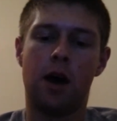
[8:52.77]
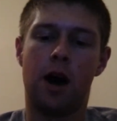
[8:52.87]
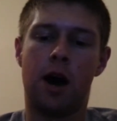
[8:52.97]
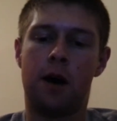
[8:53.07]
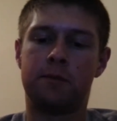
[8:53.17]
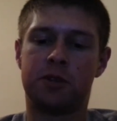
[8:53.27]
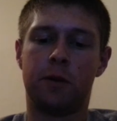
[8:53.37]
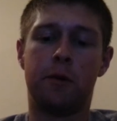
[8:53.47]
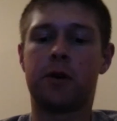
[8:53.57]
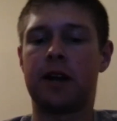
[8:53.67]
So
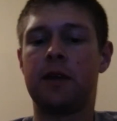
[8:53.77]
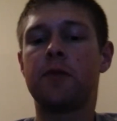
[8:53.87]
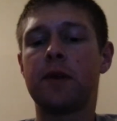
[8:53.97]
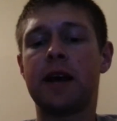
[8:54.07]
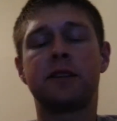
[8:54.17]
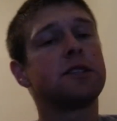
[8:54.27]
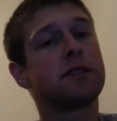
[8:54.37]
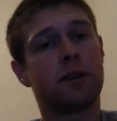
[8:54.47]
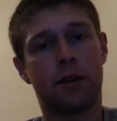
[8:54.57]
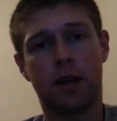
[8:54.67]
to bulk, I need
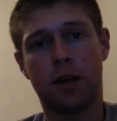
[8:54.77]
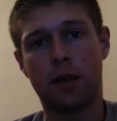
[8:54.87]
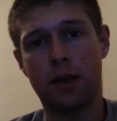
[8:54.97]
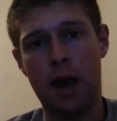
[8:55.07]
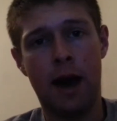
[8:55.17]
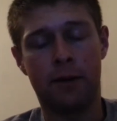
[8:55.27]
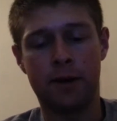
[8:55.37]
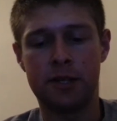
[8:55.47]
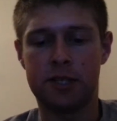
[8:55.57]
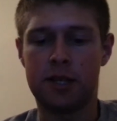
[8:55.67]
3,600
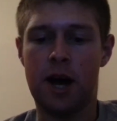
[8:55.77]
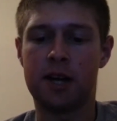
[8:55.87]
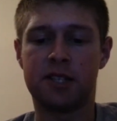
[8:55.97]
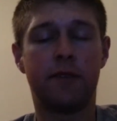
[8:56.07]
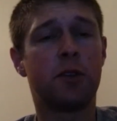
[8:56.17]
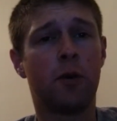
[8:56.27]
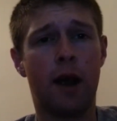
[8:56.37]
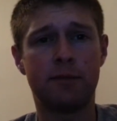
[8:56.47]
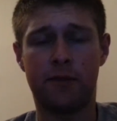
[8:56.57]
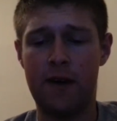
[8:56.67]
calories, 73
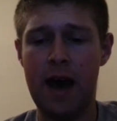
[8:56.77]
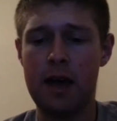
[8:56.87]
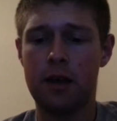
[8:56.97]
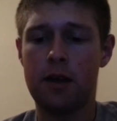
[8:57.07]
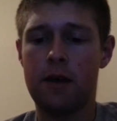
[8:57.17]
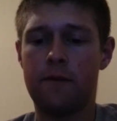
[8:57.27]
grams of fat,